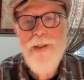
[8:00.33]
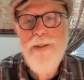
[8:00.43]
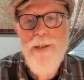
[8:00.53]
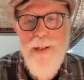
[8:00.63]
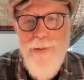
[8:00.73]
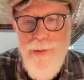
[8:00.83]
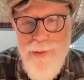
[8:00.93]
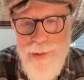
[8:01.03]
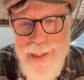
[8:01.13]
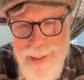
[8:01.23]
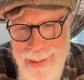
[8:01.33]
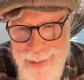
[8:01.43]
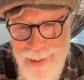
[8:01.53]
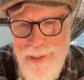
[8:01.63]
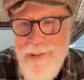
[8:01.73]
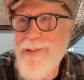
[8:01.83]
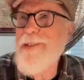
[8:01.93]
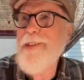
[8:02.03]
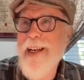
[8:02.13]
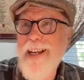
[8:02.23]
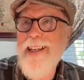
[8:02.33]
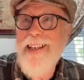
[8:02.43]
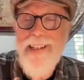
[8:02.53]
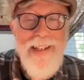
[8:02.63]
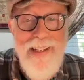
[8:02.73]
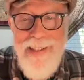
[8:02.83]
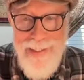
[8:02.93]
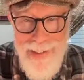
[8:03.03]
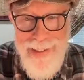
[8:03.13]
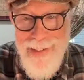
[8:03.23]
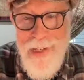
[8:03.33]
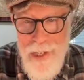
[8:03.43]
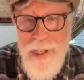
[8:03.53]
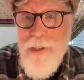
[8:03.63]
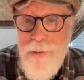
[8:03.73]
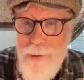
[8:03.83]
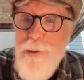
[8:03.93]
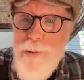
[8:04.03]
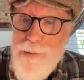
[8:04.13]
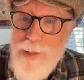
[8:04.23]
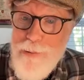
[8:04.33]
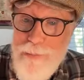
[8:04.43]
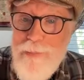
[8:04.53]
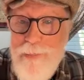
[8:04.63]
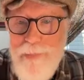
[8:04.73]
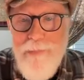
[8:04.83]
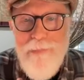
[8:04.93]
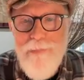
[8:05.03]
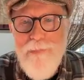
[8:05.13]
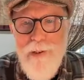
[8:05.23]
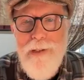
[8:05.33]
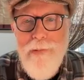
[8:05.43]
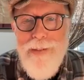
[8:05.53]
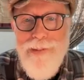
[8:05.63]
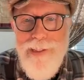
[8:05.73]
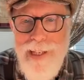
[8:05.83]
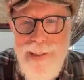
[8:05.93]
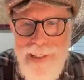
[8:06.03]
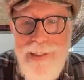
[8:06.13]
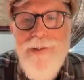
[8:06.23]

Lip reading: and Constance and I use them pretty much daily